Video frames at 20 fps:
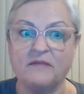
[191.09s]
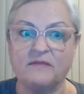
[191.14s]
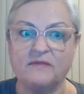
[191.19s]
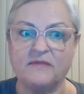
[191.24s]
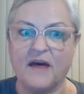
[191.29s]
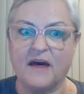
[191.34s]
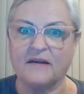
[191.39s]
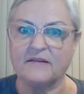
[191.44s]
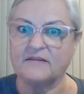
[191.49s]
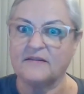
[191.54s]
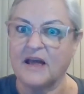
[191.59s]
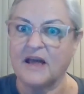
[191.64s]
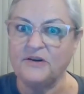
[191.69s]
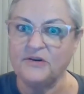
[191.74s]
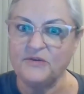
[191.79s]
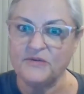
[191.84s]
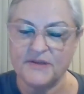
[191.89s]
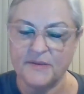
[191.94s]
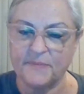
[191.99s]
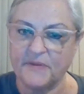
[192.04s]
that they
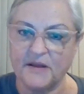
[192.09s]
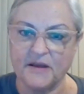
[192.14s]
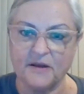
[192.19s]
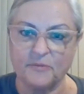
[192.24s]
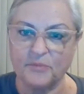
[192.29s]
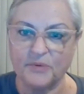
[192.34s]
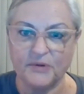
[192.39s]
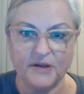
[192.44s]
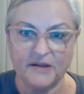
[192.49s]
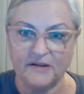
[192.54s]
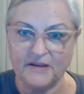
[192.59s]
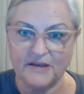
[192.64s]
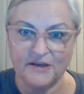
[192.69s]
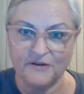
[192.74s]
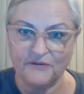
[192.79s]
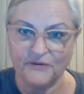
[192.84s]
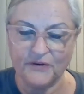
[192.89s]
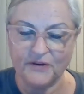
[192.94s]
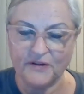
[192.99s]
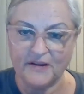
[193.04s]
do something completely
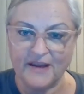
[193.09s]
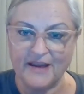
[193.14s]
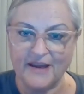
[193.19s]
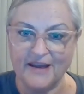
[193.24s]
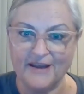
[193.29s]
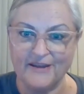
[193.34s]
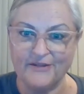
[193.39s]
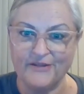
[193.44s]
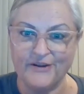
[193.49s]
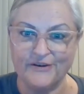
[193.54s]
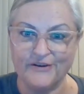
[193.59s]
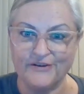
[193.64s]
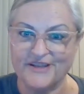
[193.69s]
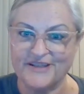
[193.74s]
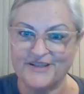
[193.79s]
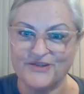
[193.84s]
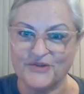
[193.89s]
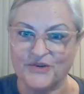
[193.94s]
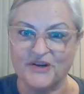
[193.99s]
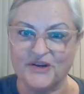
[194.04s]
differently in their
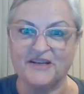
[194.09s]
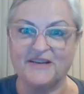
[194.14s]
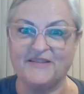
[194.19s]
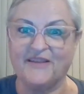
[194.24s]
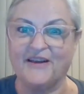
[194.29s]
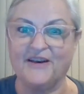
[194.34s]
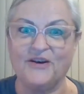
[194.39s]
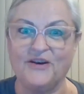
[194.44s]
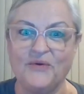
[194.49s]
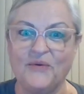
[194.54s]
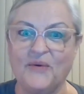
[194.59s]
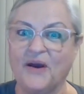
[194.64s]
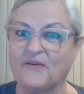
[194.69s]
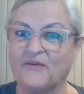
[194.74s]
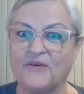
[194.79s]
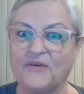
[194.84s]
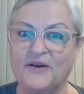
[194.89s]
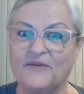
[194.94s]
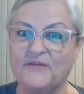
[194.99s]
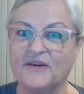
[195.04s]
district than you
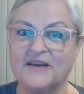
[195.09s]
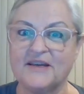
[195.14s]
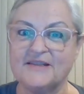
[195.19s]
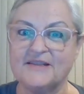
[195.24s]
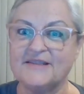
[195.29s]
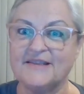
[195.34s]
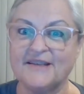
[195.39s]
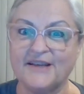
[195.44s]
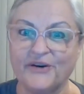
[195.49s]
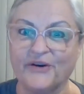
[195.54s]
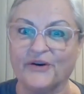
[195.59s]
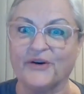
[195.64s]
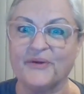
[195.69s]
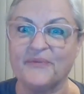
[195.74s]
ever even considered.